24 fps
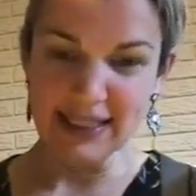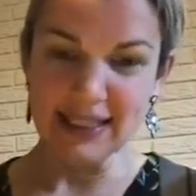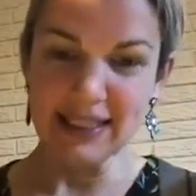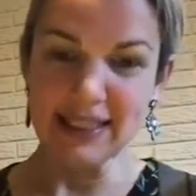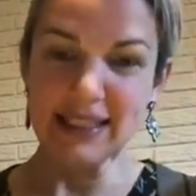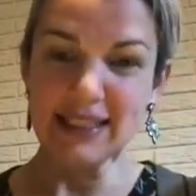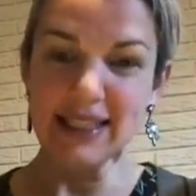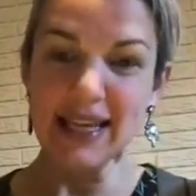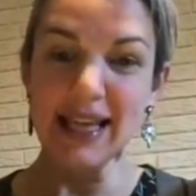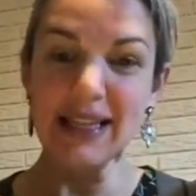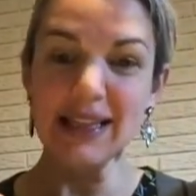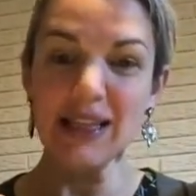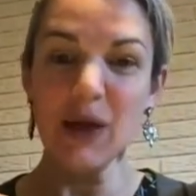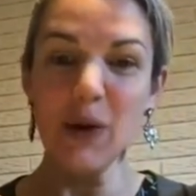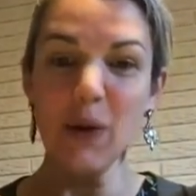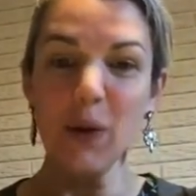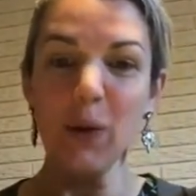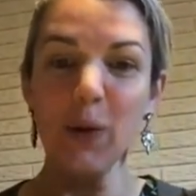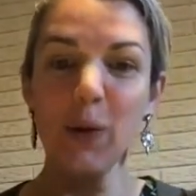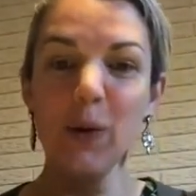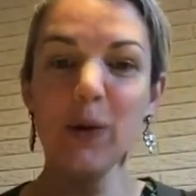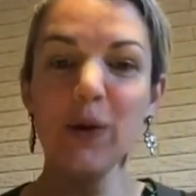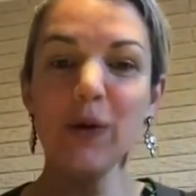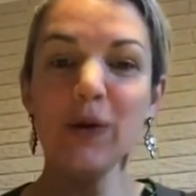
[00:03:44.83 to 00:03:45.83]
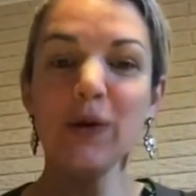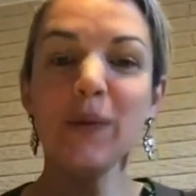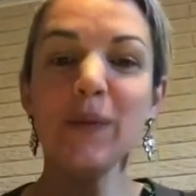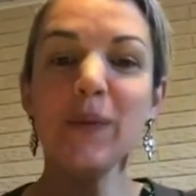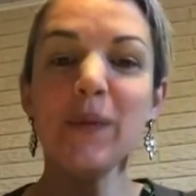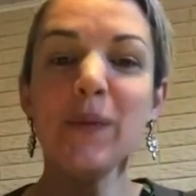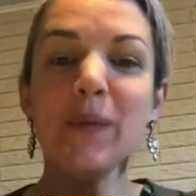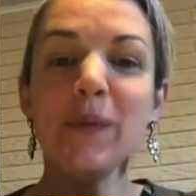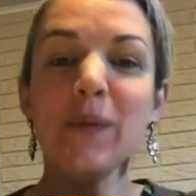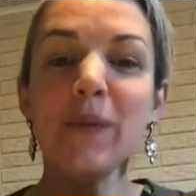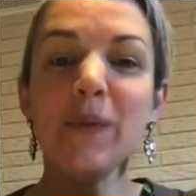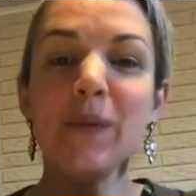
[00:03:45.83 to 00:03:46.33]
Yellow
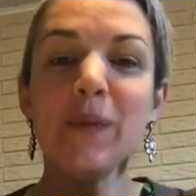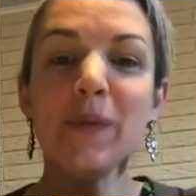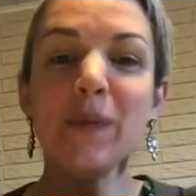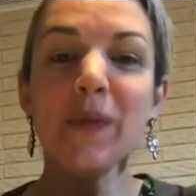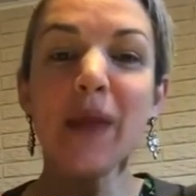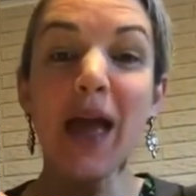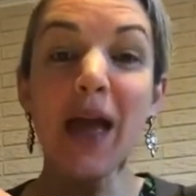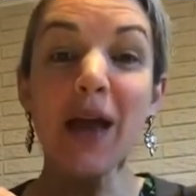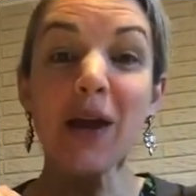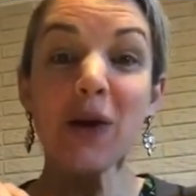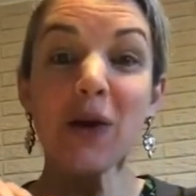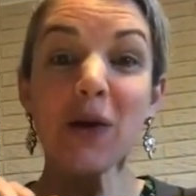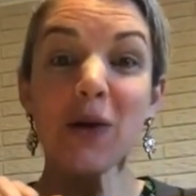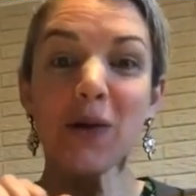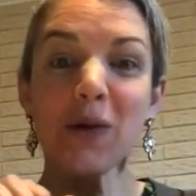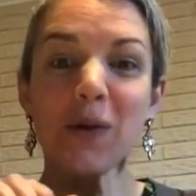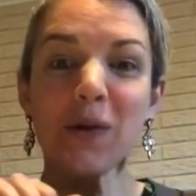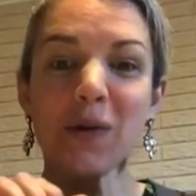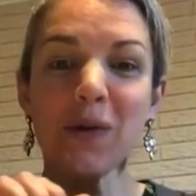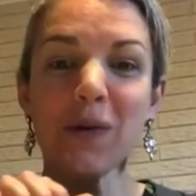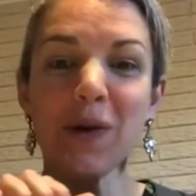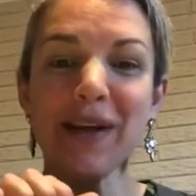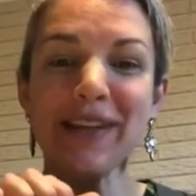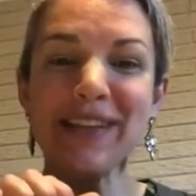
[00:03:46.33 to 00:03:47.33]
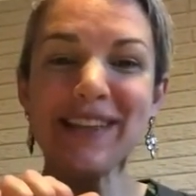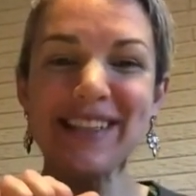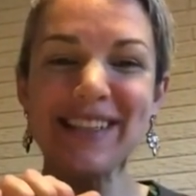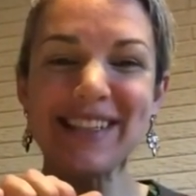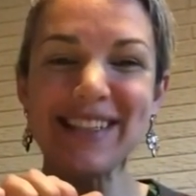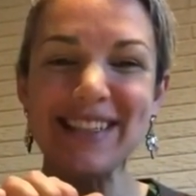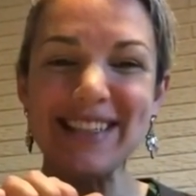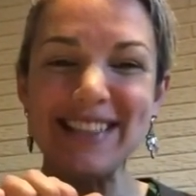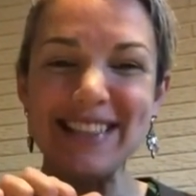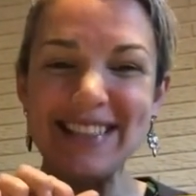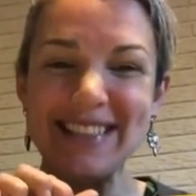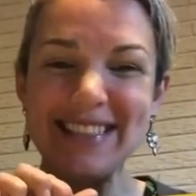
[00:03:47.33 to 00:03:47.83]

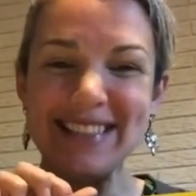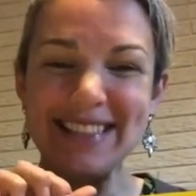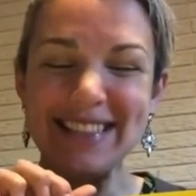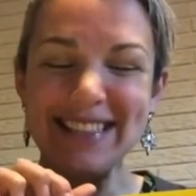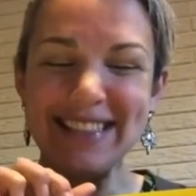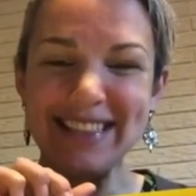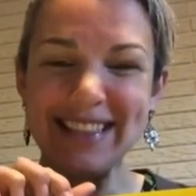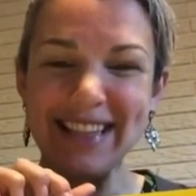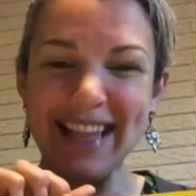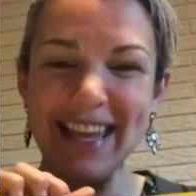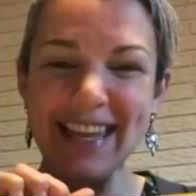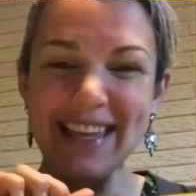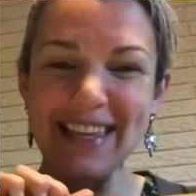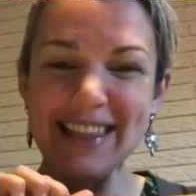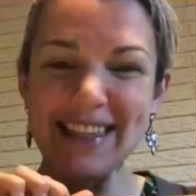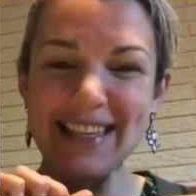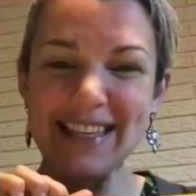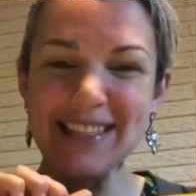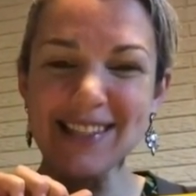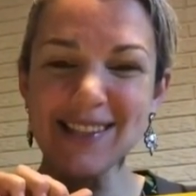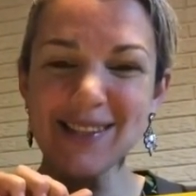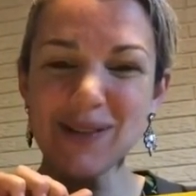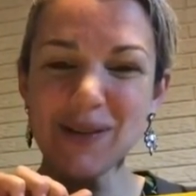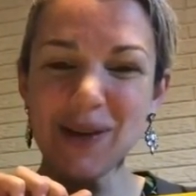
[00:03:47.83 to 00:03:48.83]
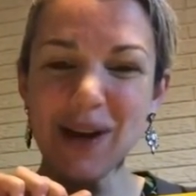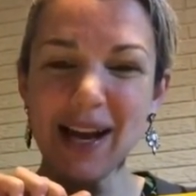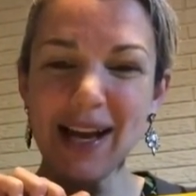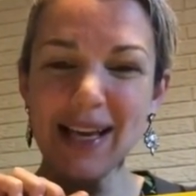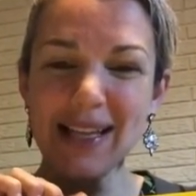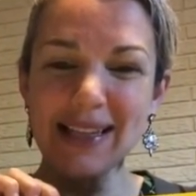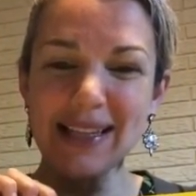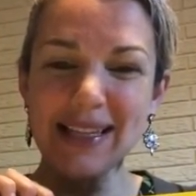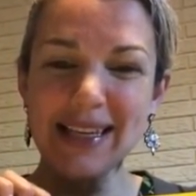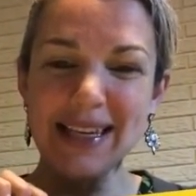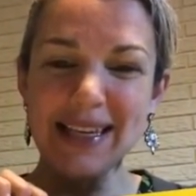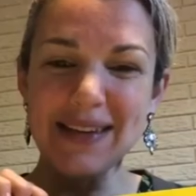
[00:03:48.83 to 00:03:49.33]
crunches like these dry
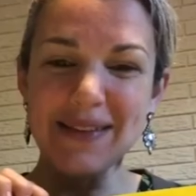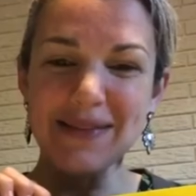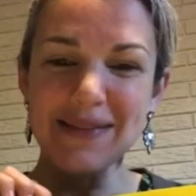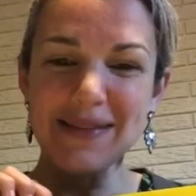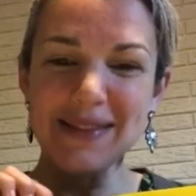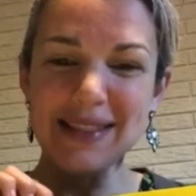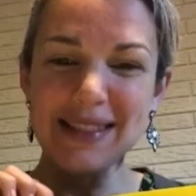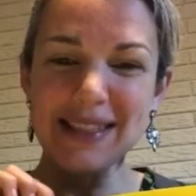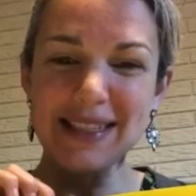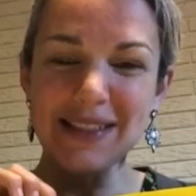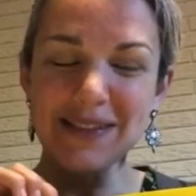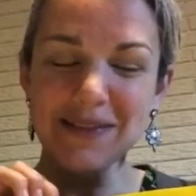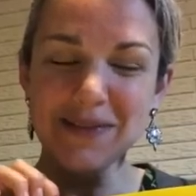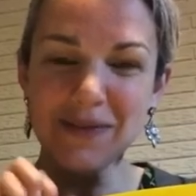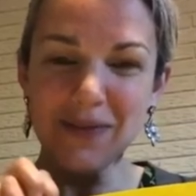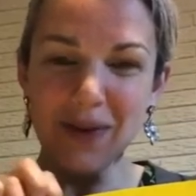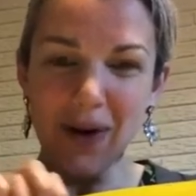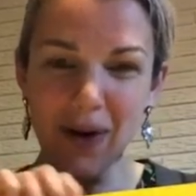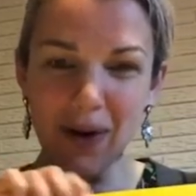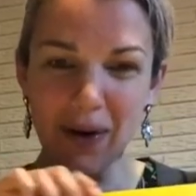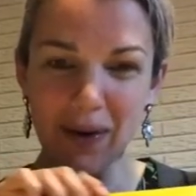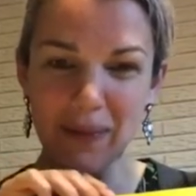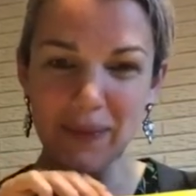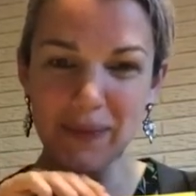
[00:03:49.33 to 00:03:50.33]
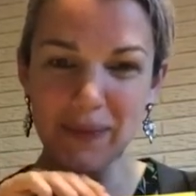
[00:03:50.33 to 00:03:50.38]
leaves in fall.